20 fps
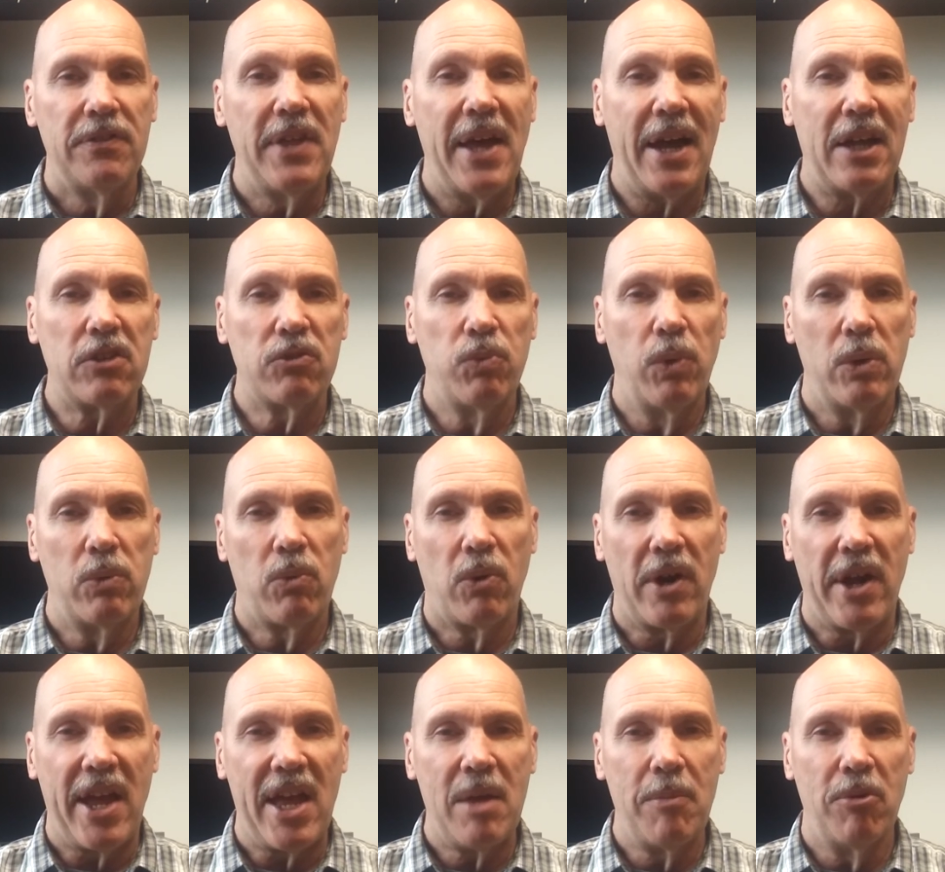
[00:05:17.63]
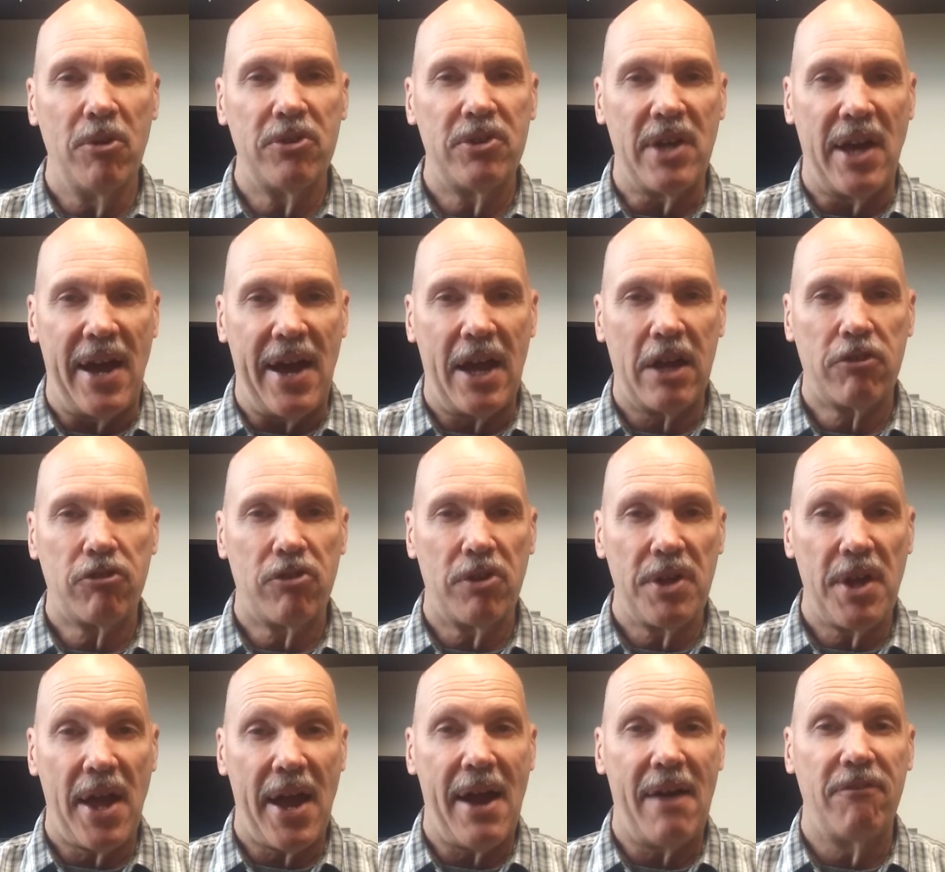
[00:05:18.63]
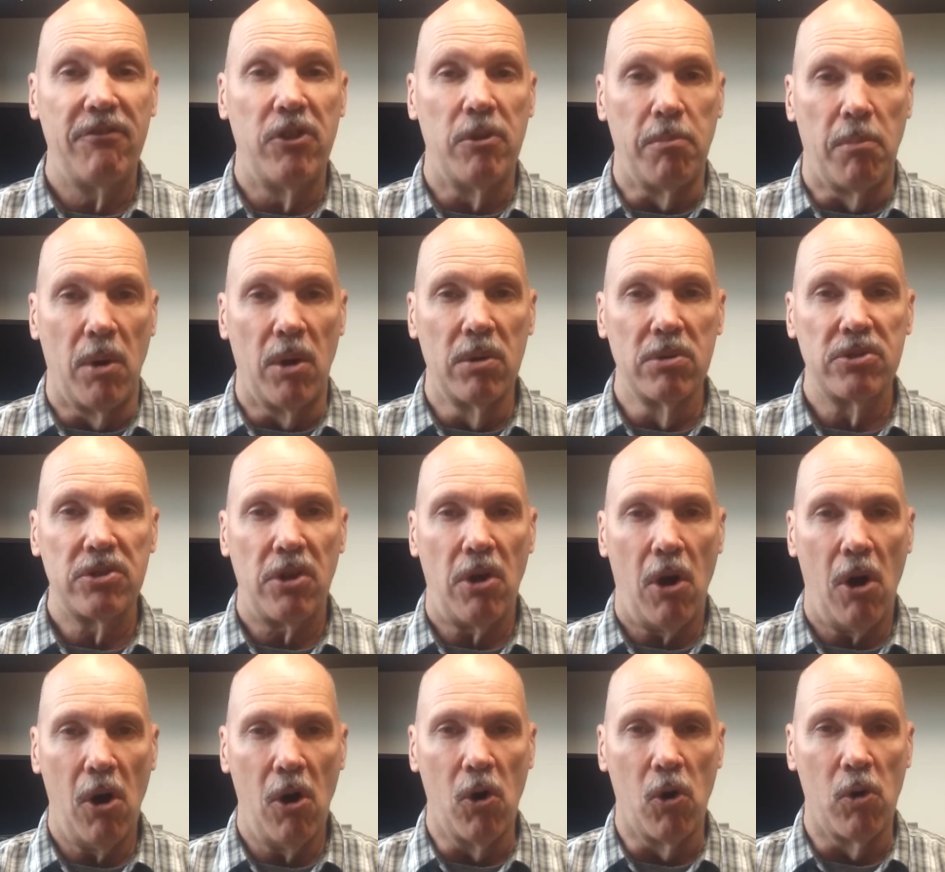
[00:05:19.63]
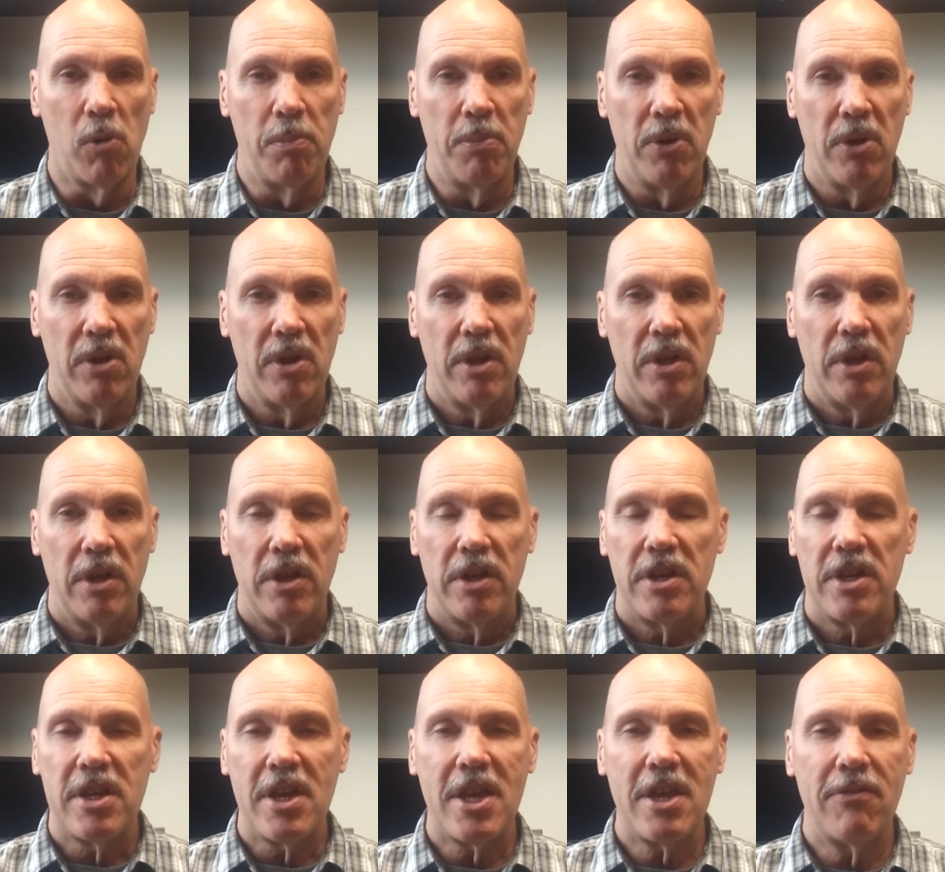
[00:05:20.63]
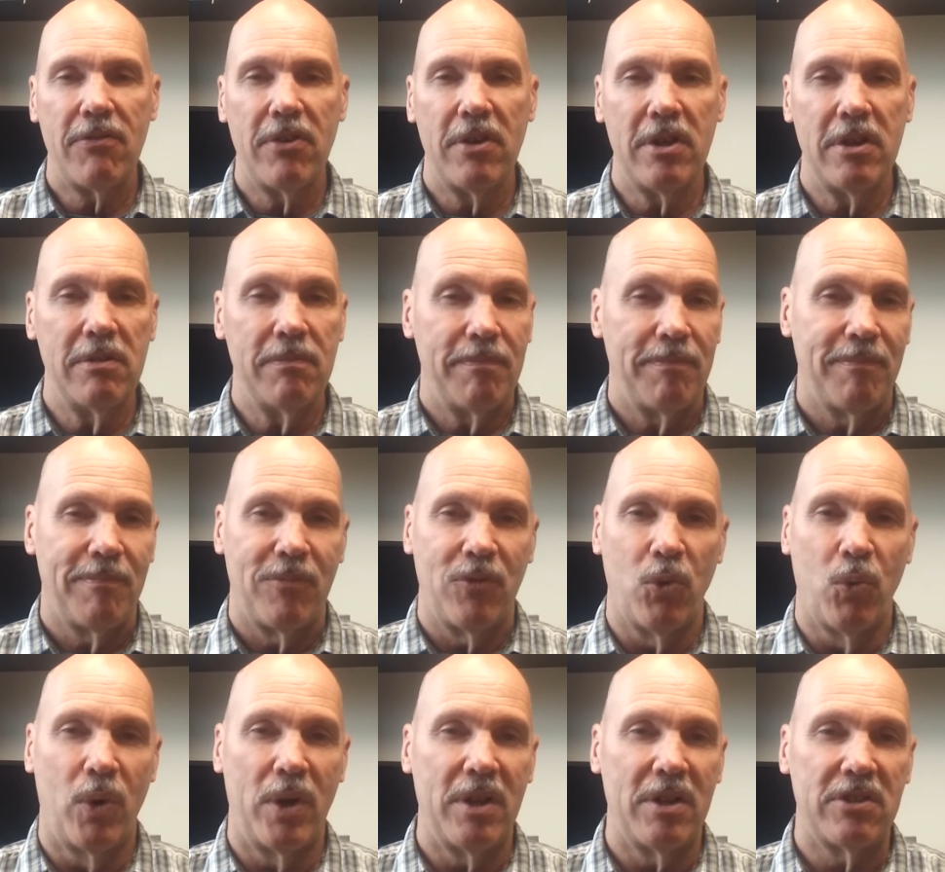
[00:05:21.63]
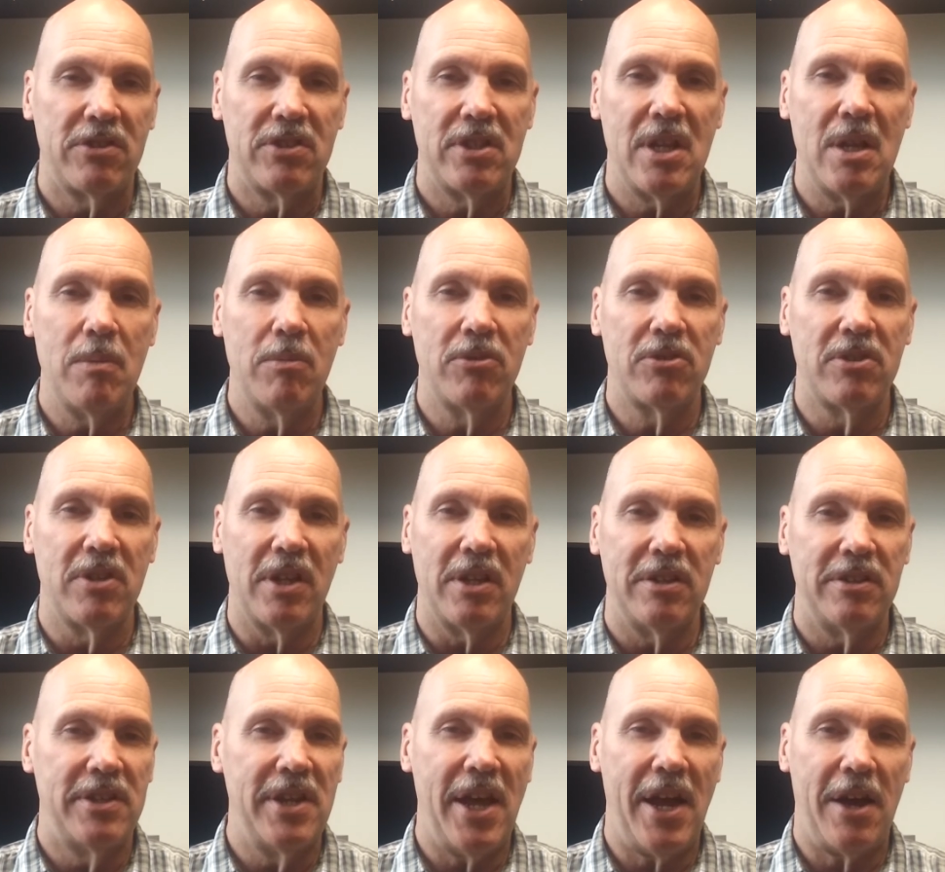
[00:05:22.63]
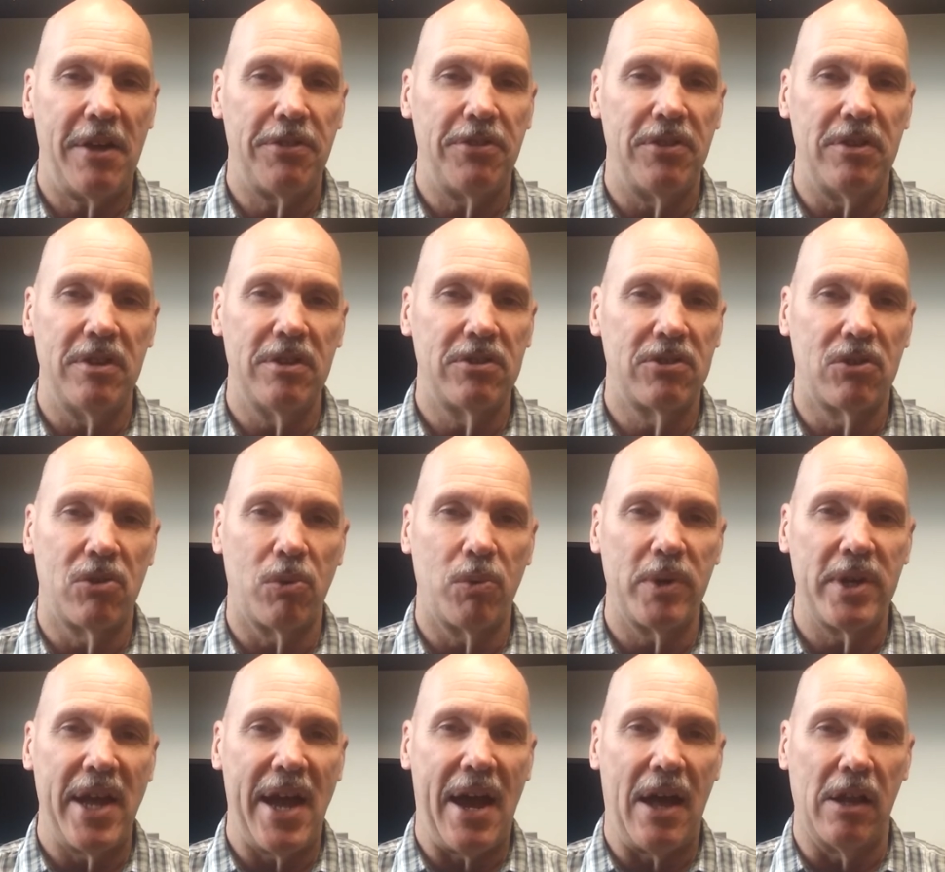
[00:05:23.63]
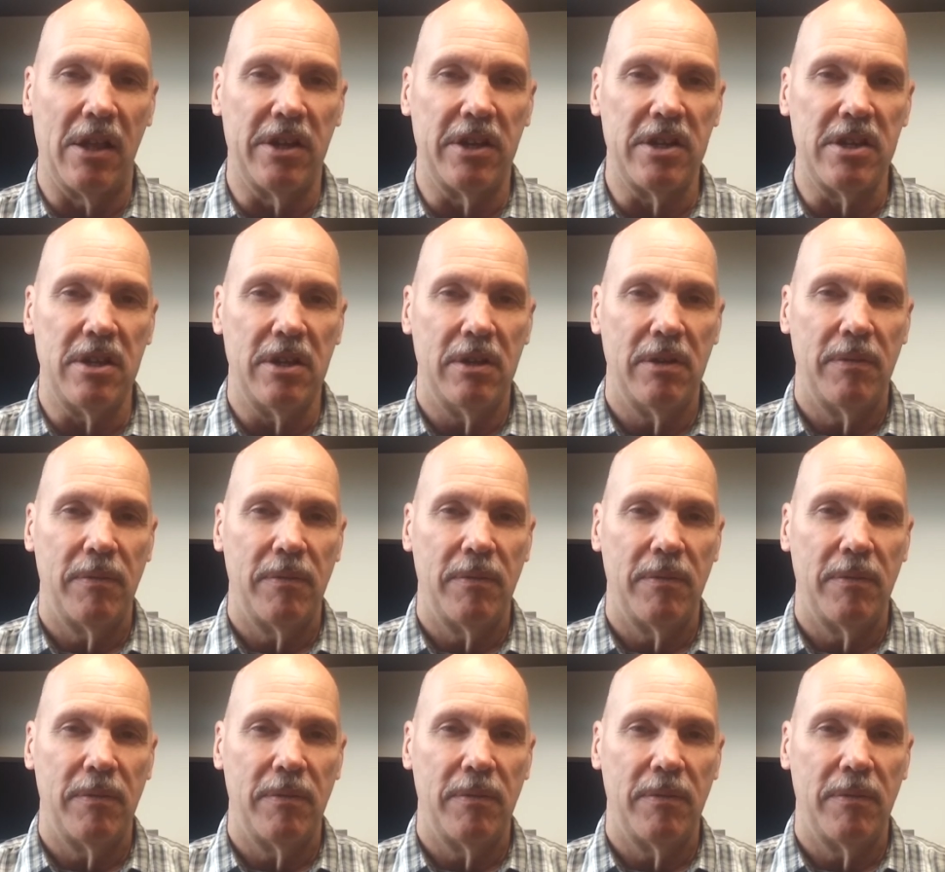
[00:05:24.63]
that's when we're able to actually have the most hope, even when it seems that death is the reality.